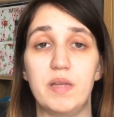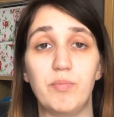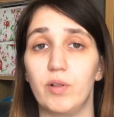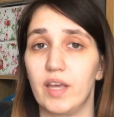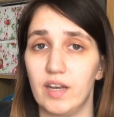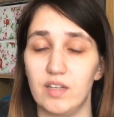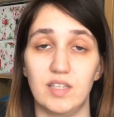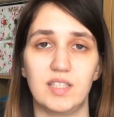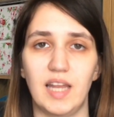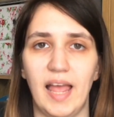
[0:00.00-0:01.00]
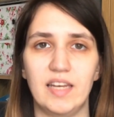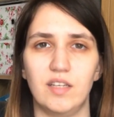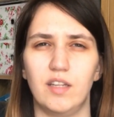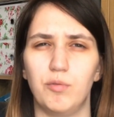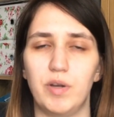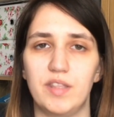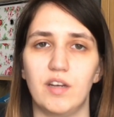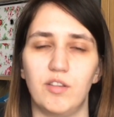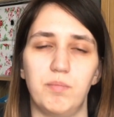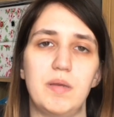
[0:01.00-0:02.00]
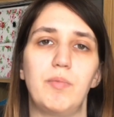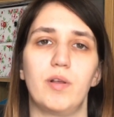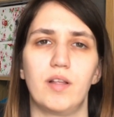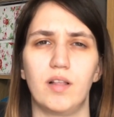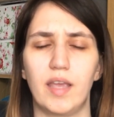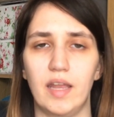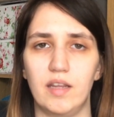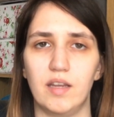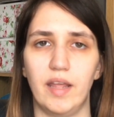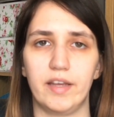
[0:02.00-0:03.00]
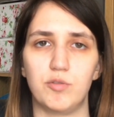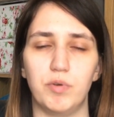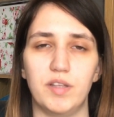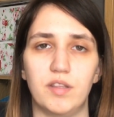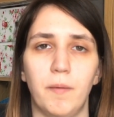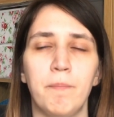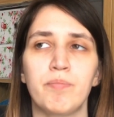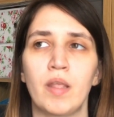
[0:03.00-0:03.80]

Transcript: people can understand and in the way that other people can connect with.